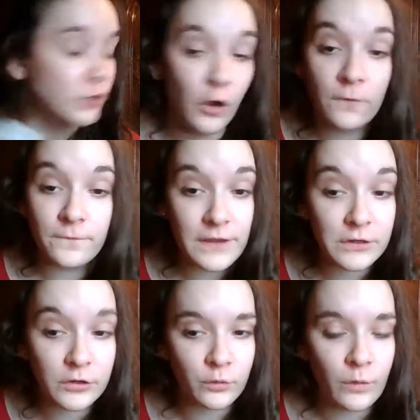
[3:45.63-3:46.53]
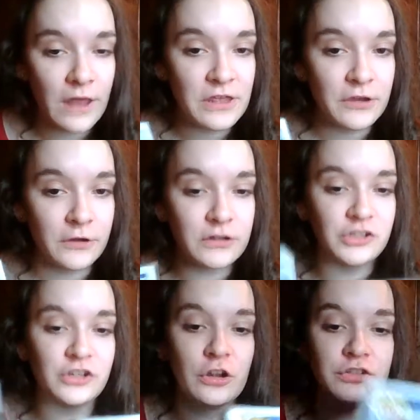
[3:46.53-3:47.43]
Go figure why they couldn't,
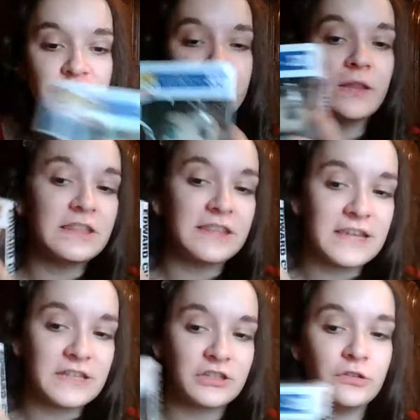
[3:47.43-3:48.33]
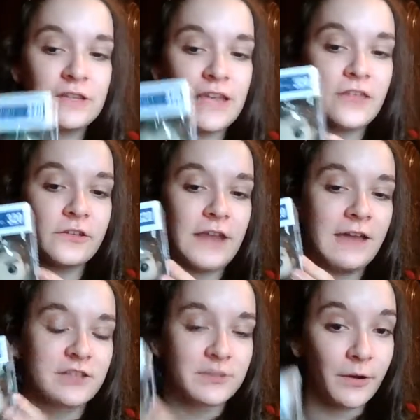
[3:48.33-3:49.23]
you know, just blend these 2 together and
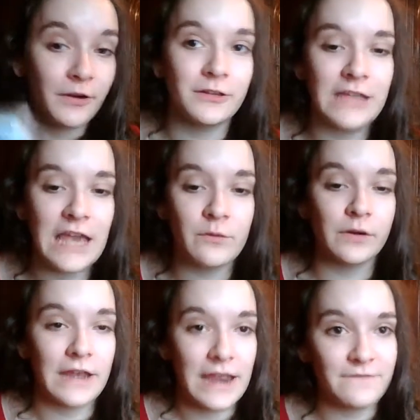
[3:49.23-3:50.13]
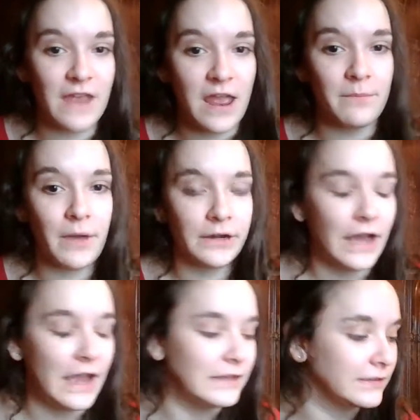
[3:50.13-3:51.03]
have sparkly Edward and vampire
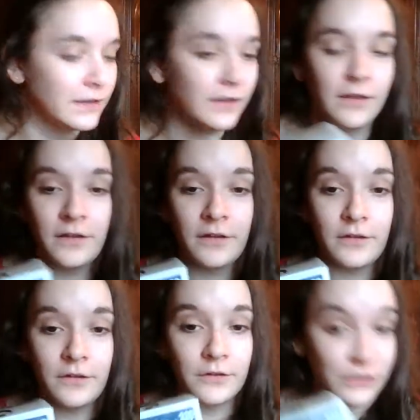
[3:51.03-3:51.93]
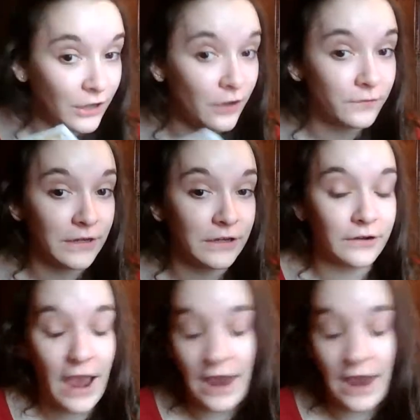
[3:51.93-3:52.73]
eyes. Go figure.